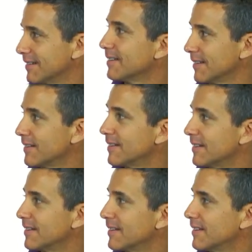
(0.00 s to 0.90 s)

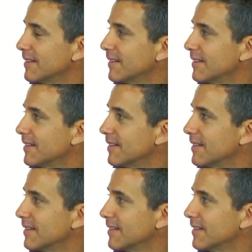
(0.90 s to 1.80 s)

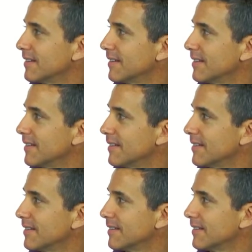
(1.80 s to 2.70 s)

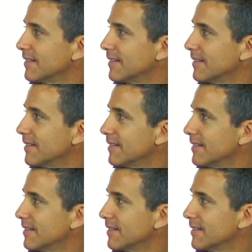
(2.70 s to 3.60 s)

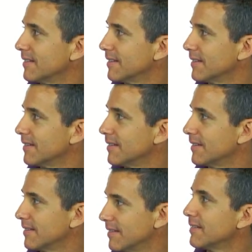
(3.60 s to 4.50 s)

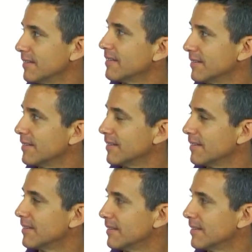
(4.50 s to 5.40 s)

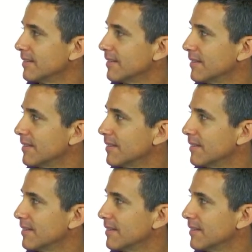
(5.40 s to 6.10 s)
(silent)